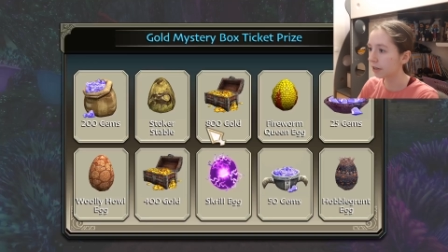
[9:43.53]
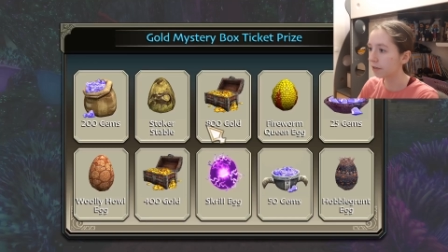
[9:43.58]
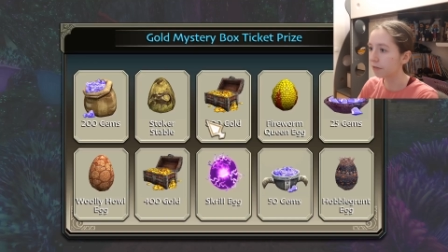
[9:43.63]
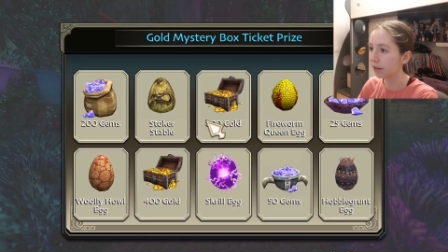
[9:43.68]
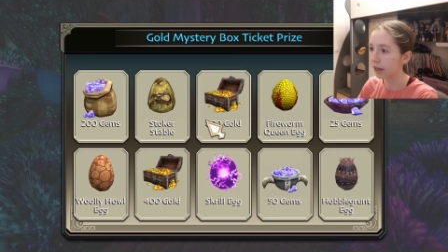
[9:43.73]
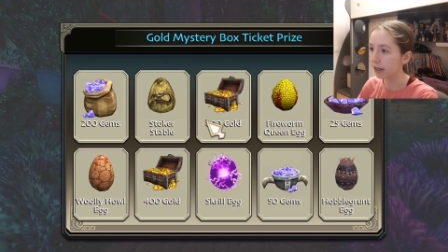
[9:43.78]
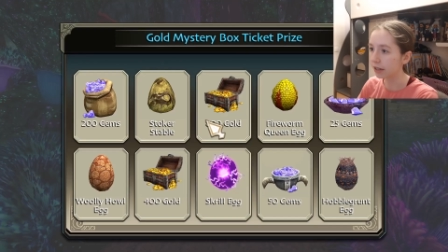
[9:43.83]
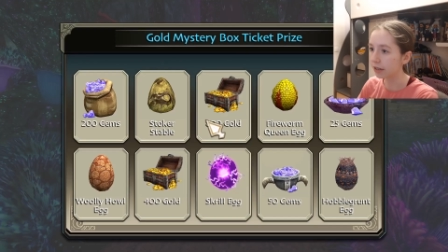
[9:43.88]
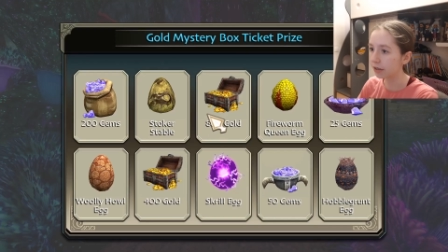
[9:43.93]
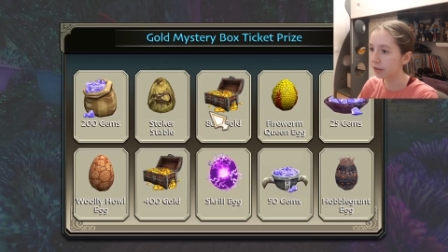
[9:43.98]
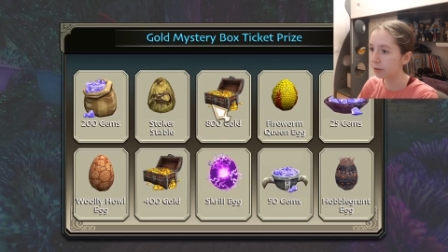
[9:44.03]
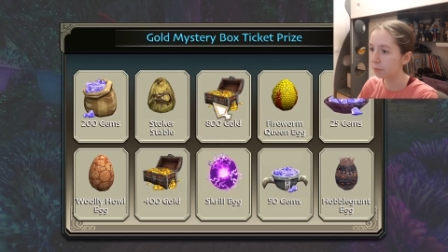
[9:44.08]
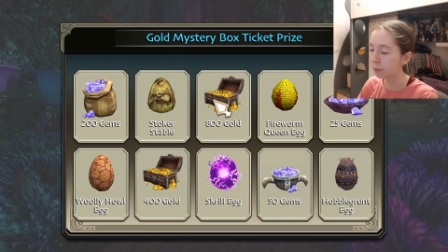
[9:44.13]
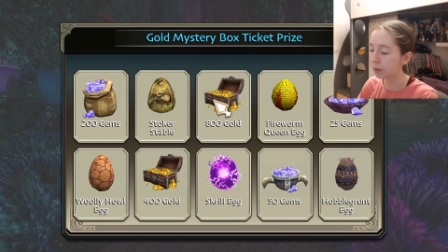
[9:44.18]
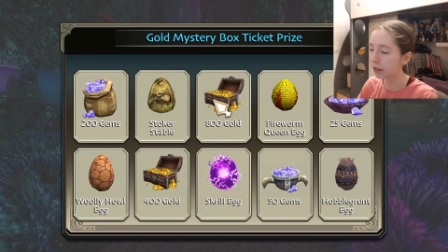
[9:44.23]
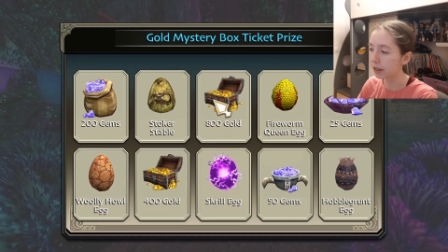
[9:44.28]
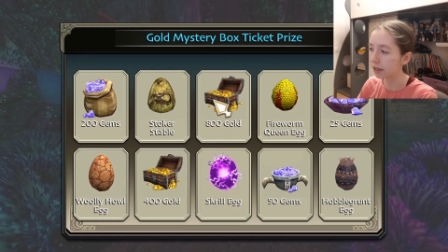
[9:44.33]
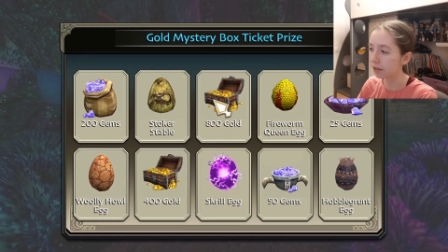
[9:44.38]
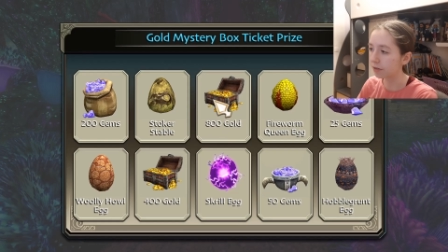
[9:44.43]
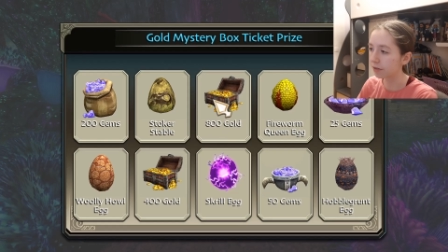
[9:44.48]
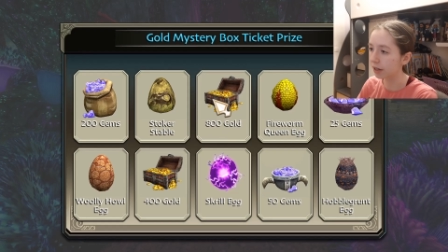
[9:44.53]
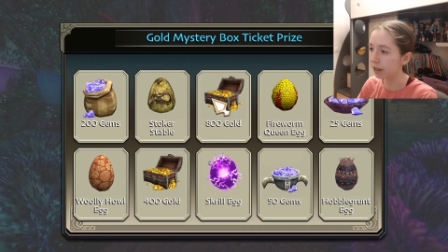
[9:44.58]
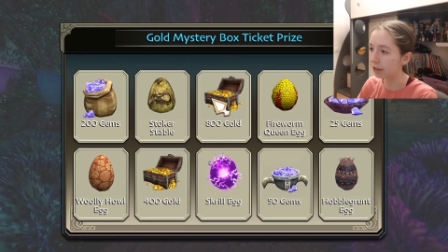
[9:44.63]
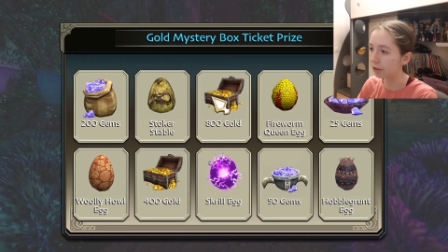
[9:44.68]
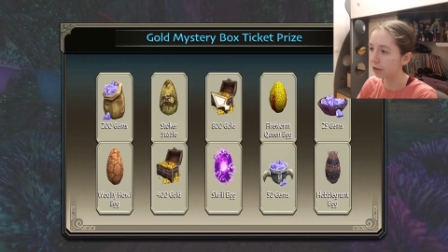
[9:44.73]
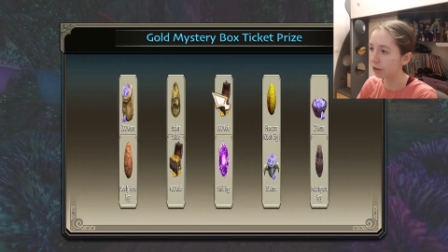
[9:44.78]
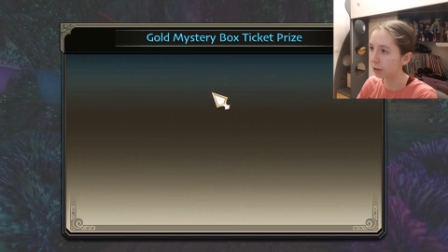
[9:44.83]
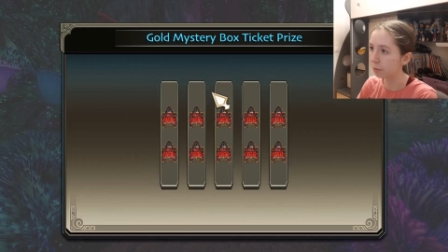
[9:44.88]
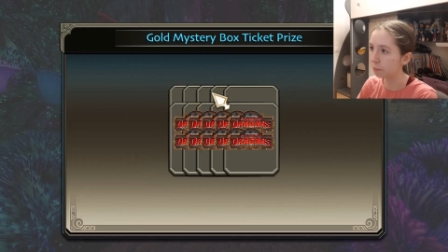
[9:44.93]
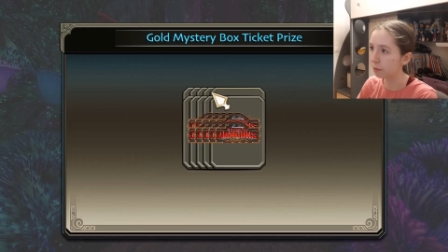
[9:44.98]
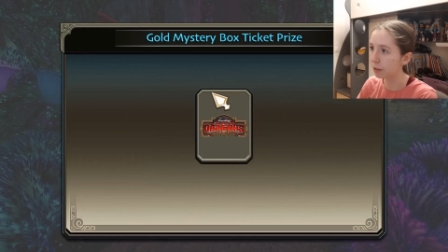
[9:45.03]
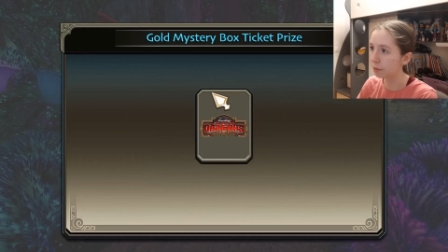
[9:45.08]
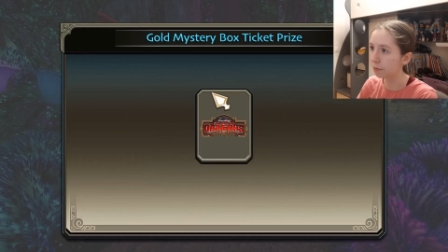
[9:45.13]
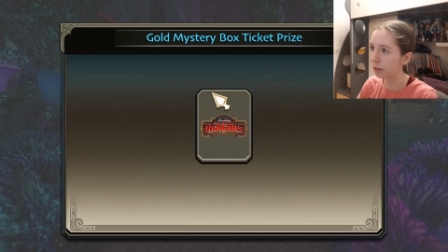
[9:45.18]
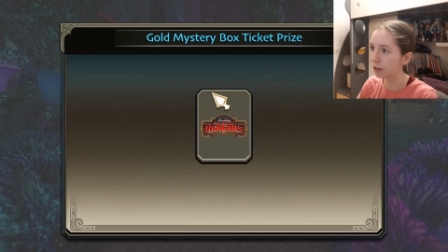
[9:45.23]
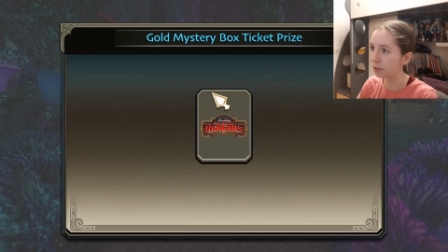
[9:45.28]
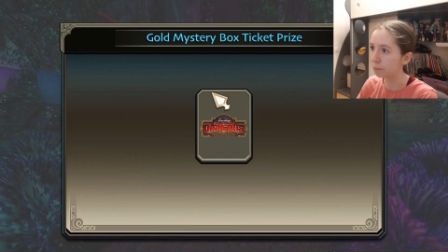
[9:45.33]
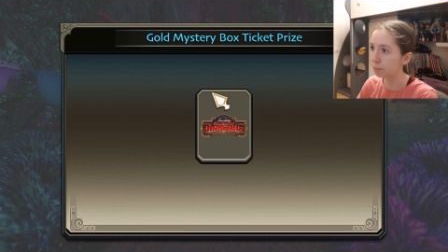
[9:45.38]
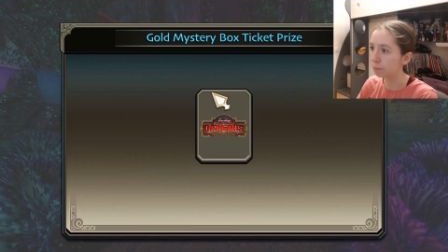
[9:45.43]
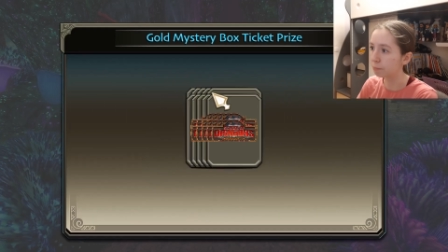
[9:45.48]
the events because like you can pretty
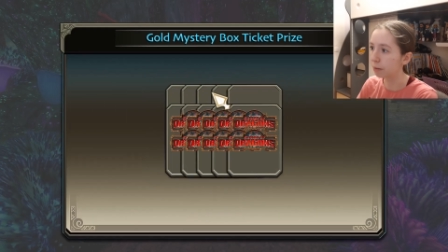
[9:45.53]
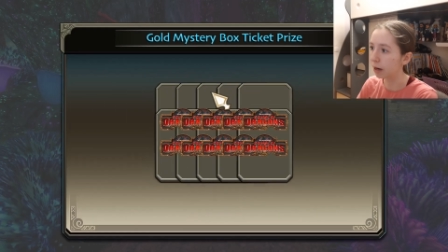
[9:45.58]
much